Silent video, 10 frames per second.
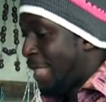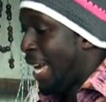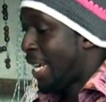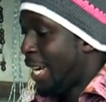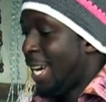
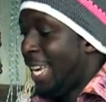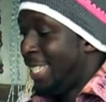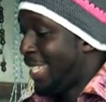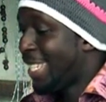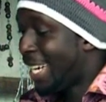Like,
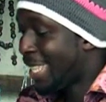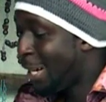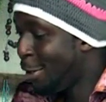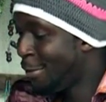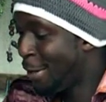it's just that I
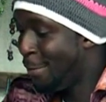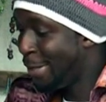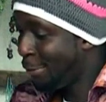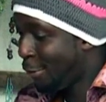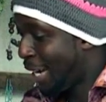love the
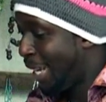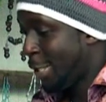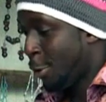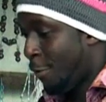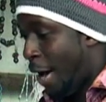beautiful
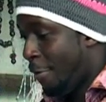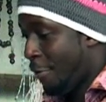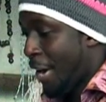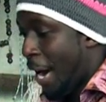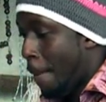colors of
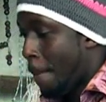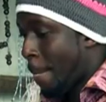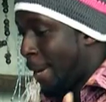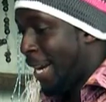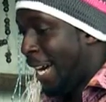Africa,
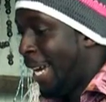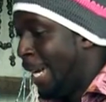Ghana